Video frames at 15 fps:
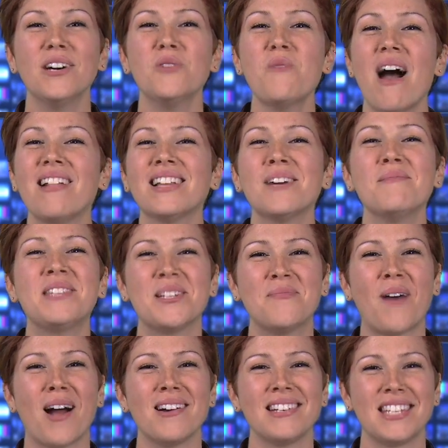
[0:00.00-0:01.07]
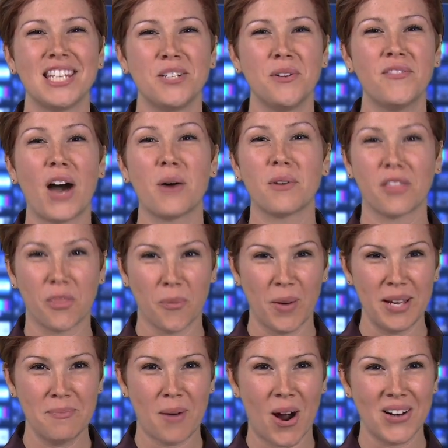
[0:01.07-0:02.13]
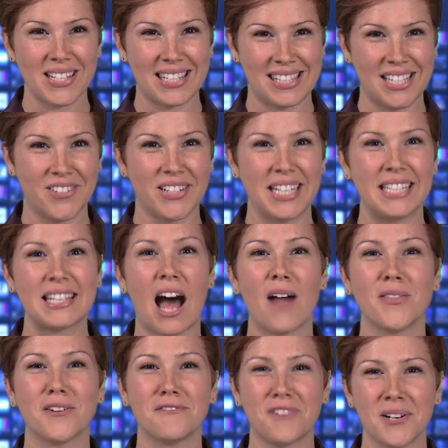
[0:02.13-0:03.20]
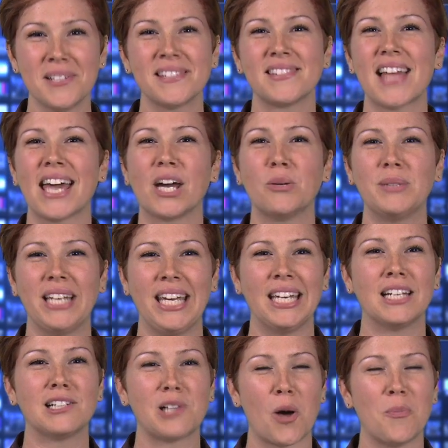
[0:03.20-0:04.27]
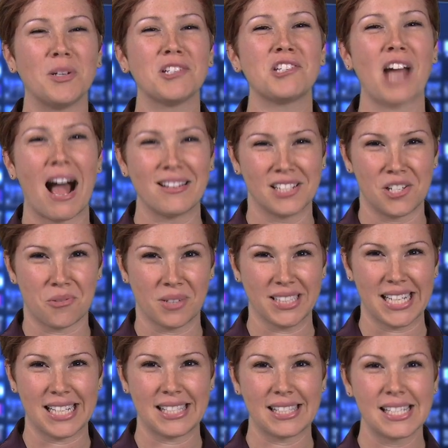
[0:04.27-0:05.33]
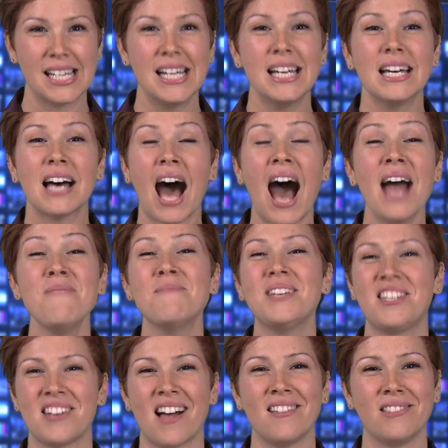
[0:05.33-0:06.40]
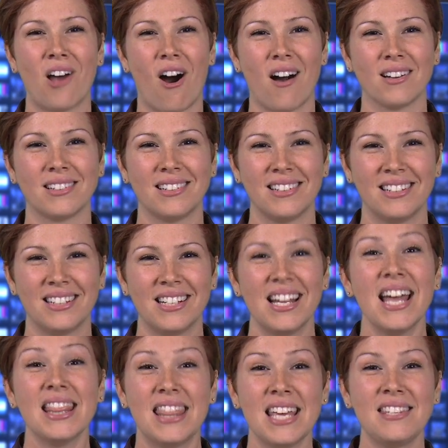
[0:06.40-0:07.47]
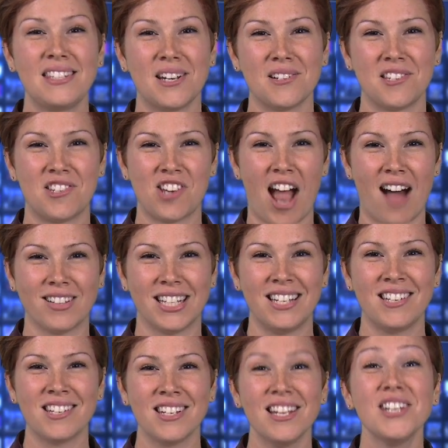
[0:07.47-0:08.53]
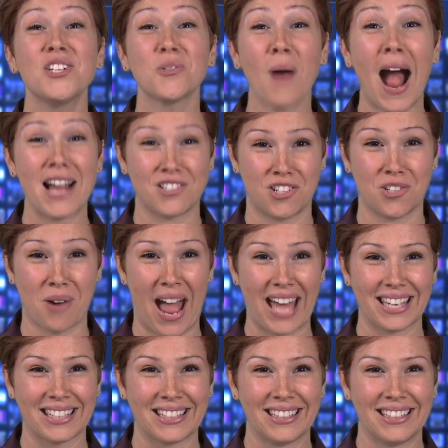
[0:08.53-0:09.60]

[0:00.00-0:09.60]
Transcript: Welcome to part two of our three part series on the first LEGO League Global Challenge release. I'm Michelle Long. This year's challenge Trash Trek.